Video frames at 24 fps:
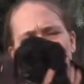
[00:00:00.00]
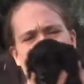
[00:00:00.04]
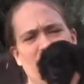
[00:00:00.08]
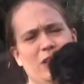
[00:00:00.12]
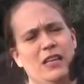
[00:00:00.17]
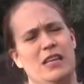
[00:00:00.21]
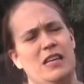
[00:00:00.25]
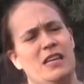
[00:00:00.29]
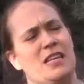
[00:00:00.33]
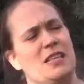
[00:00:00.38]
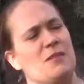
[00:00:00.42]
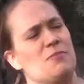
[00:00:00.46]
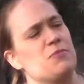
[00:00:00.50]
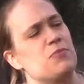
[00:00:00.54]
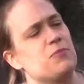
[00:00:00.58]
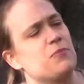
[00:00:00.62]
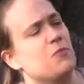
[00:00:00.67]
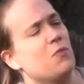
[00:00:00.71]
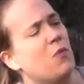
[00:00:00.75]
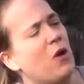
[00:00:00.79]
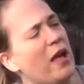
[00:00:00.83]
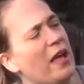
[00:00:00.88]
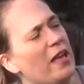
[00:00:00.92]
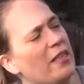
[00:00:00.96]
really any
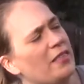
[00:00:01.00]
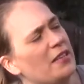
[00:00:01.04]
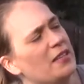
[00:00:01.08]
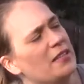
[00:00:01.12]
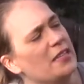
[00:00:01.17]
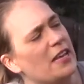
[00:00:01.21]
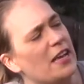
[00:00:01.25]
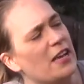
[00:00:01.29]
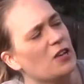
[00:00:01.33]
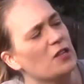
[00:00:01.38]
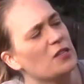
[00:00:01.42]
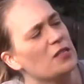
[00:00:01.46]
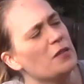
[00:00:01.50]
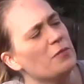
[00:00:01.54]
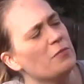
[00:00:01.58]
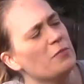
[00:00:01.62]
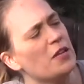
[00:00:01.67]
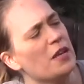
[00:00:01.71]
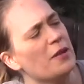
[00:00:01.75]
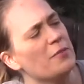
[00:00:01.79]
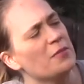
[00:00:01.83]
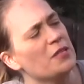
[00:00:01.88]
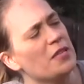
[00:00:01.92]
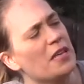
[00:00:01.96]
white on the tail.
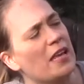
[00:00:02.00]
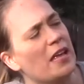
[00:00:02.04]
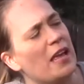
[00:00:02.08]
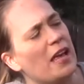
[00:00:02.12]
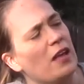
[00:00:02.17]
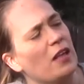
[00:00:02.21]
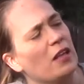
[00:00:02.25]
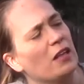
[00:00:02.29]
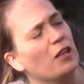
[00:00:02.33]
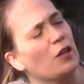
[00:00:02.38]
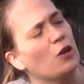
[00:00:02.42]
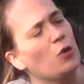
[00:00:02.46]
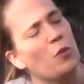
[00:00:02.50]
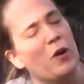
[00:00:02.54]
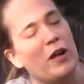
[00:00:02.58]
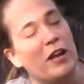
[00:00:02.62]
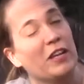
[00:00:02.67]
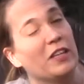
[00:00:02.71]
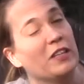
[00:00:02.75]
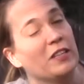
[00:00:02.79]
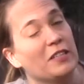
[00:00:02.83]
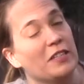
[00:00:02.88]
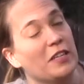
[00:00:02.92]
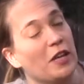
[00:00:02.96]
Sometimes they get a little white
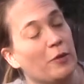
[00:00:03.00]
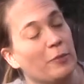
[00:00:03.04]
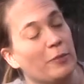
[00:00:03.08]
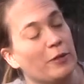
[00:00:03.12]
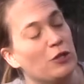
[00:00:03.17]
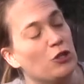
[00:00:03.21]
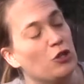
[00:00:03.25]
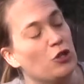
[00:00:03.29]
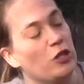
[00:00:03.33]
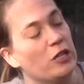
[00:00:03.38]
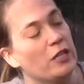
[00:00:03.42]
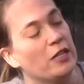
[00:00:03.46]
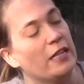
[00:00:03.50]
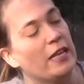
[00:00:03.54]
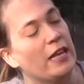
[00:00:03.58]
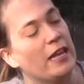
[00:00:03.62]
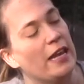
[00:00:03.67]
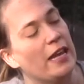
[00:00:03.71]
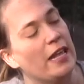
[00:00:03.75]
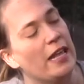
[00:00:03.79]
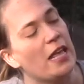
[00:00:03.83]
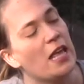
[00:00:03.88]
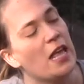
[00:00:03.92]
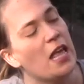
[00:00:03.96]
on the tail, but she didn't
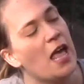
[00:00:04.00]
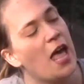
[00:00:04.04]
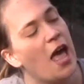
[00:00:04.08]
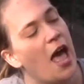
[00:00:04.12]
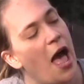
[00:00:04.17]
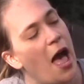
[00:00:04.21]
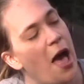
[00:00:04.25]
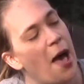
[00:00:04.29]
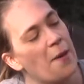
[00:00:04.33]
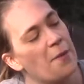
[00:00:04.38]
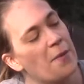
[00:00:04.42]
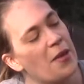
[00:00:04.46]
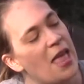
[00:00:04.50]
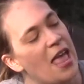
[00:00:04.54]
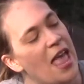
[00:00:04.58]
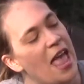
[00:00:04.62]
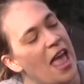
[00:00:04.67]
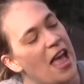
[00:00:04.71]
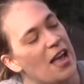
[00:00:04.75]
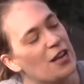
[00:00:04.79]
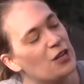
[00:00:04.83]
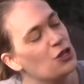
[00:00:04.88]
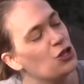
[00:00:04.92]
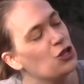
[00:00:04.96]
get it. And